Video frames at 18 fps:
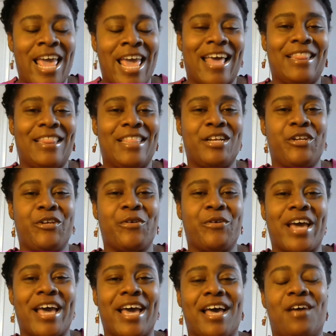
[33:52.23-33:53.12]
And then you
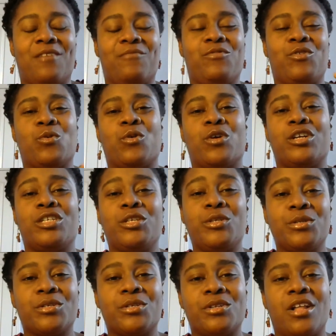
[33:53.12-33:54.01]
have your
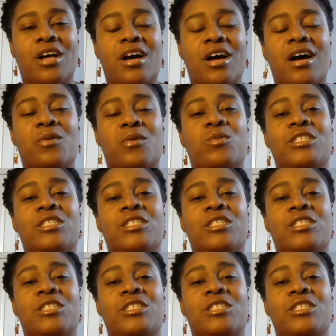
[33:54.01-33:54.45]
user log,